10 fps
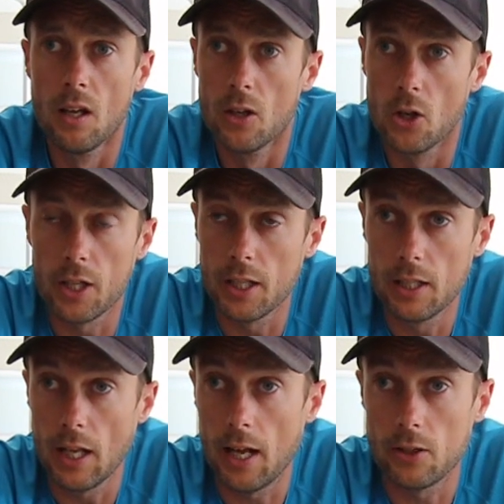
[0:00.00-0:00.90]

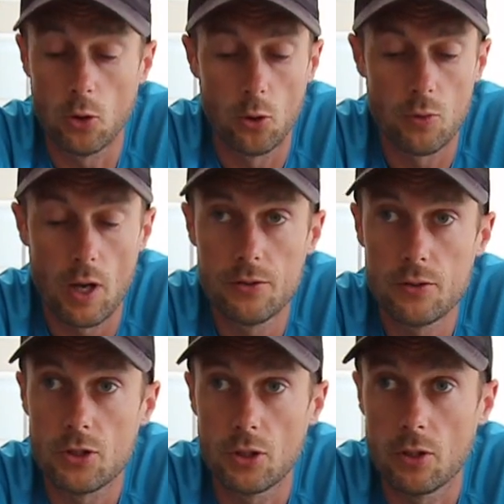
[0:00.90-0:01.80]
Looking at your
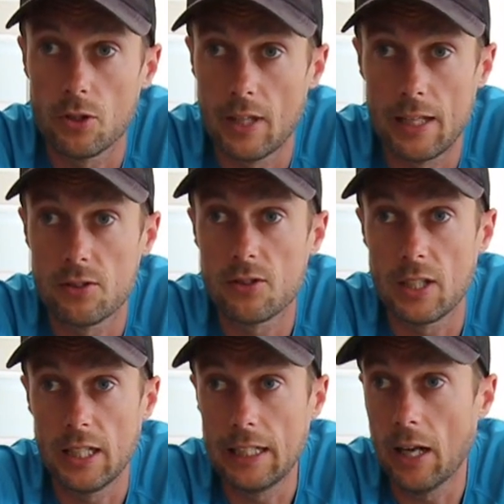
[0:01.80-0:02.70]
runs, you can then
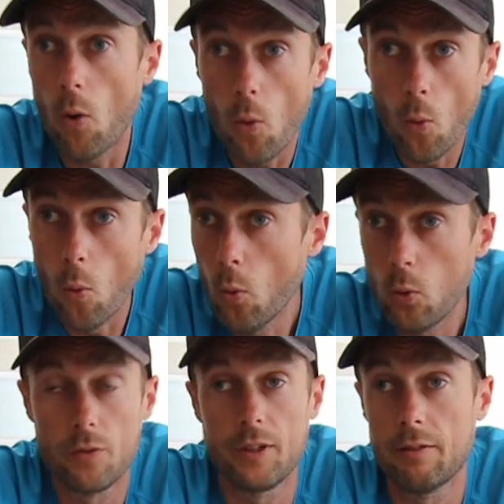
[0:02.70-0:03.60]
see
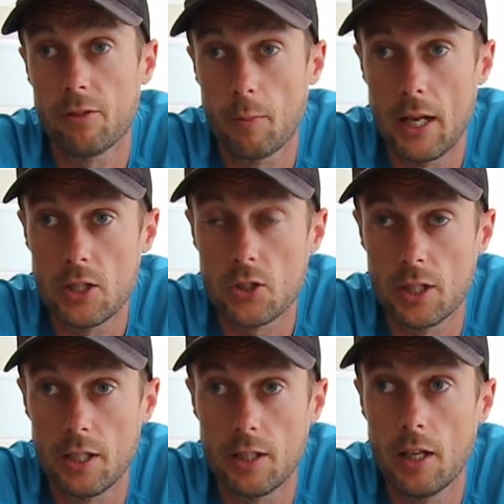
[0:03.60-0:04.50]
all of the
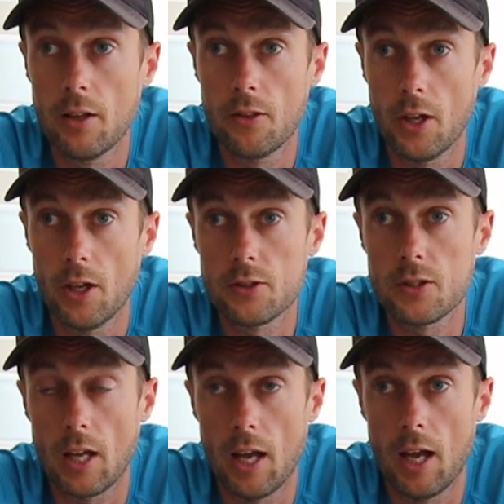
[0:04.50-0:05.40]
information
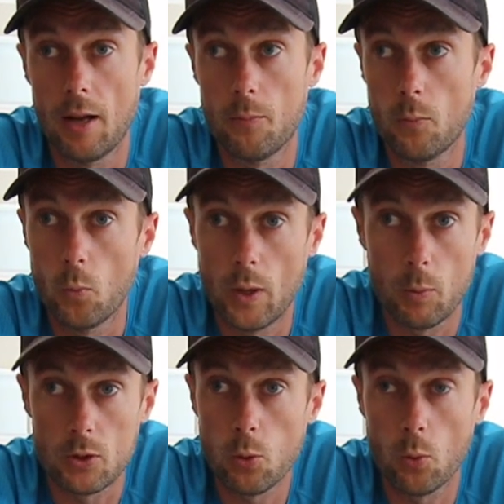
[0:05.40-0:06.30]
that we
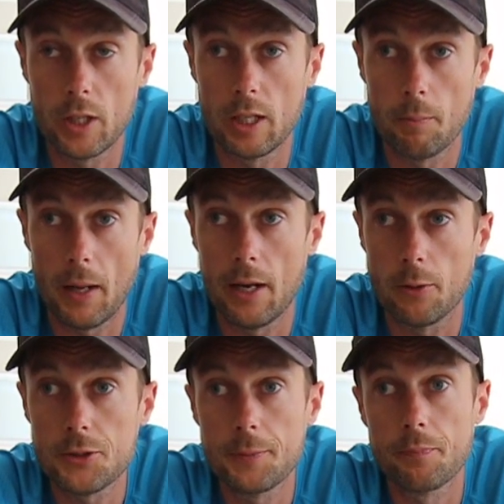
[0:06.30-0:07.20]
were talking
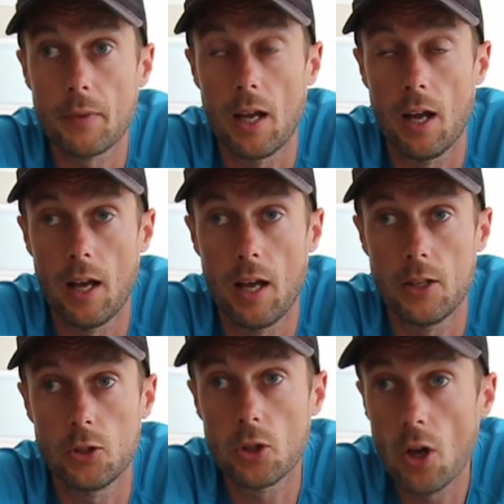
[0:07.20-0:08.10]
about.
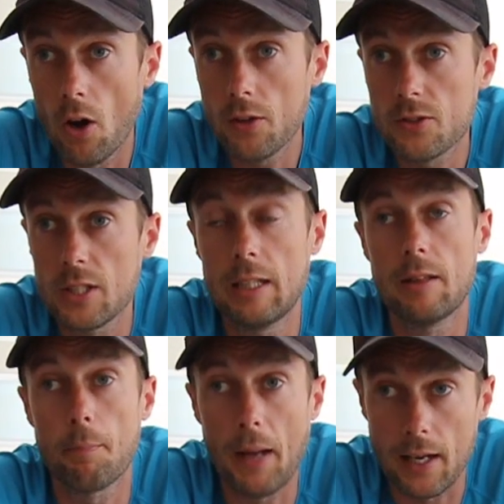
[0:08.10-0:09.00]
You can't see
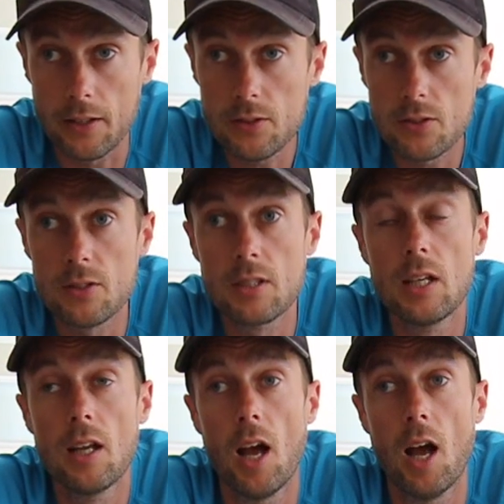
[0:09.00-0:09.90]
the balance
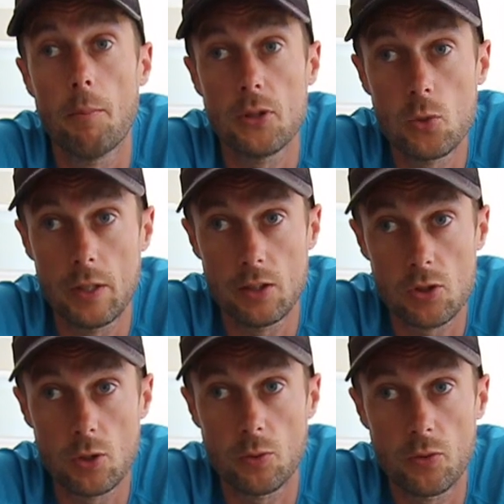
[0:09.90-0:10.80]
between the
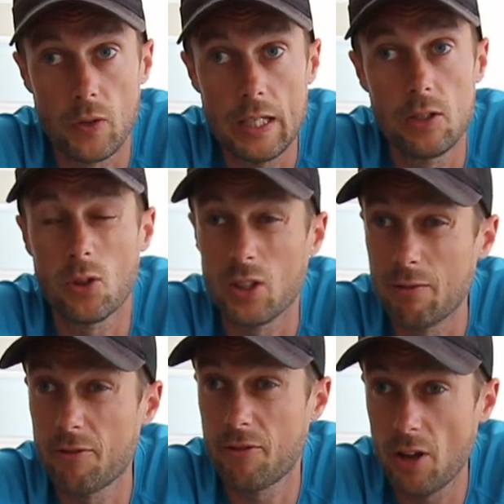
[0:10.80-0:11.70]
2 feet. You can
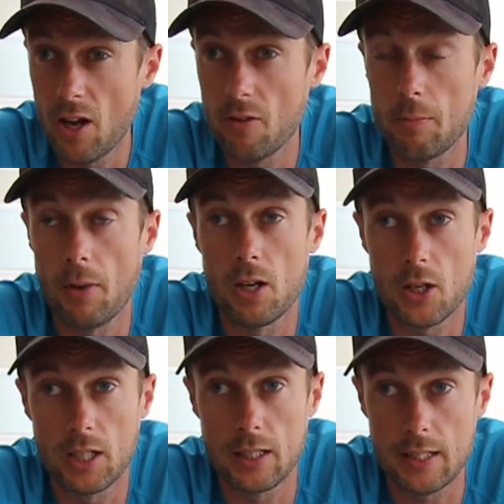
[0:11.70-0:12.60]
infer it by
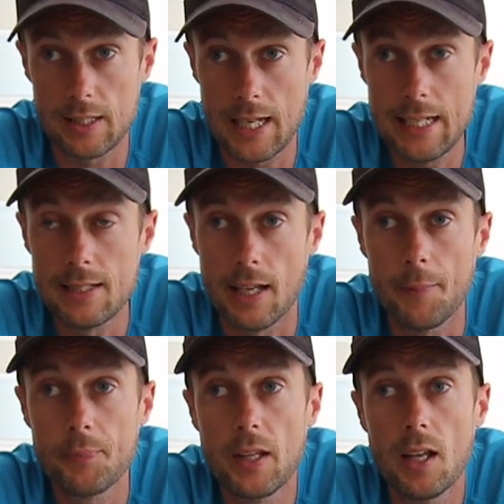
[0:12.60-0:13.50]
looking at the data,
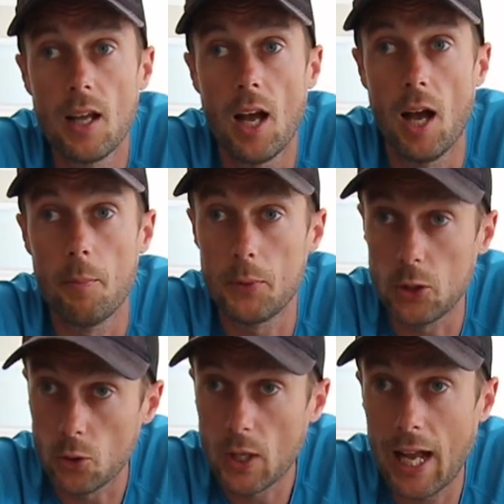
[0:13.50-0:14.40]
but
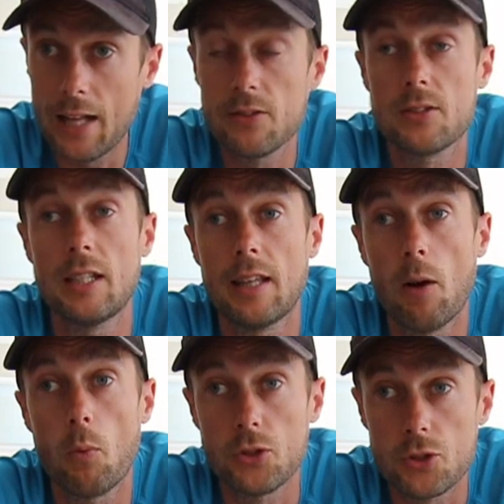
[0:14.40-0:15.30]
you can see
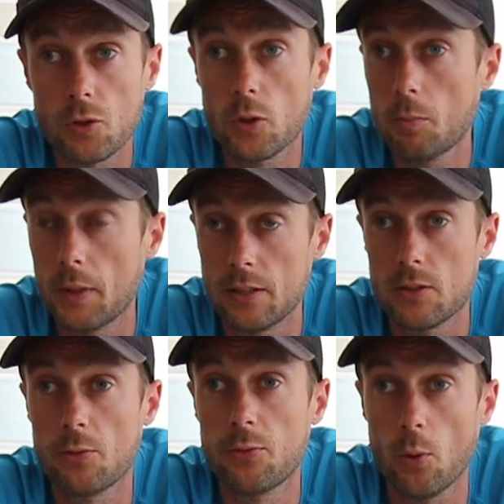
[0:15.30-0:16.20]
that once you've
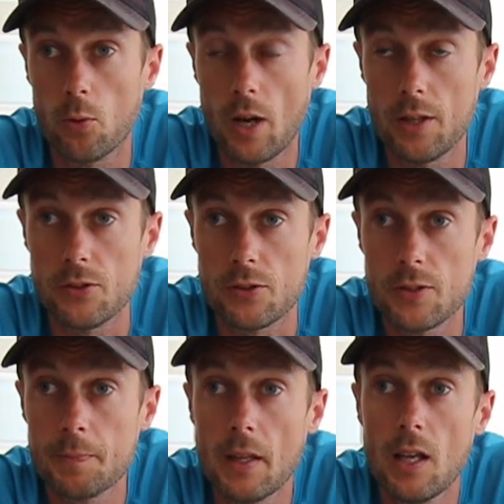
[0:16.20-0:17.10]
completed 4
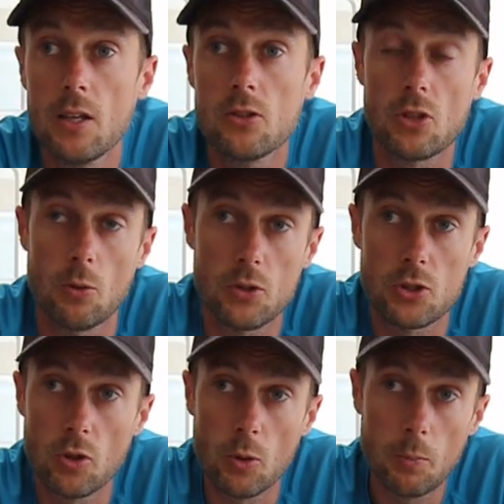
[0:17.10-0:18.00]
runs. So once
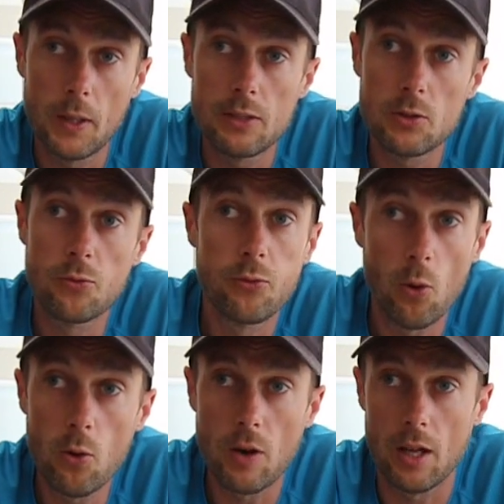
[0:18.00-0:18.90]
you've completed
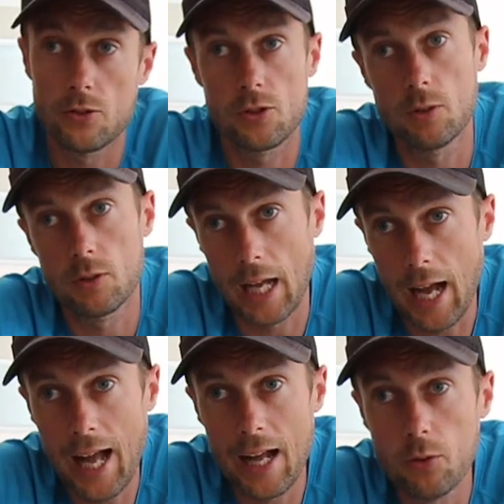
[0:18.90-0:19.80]
4 runs, you'll get a
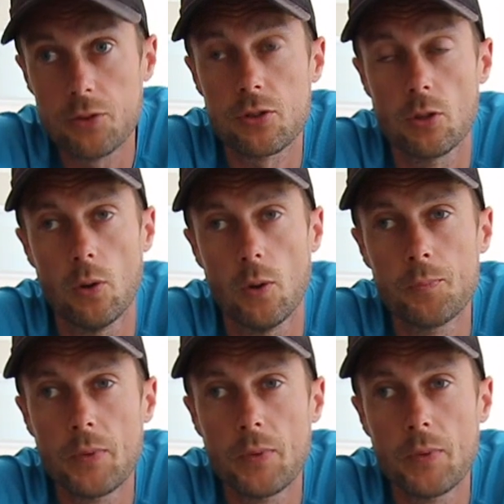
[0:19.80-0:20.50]
health score.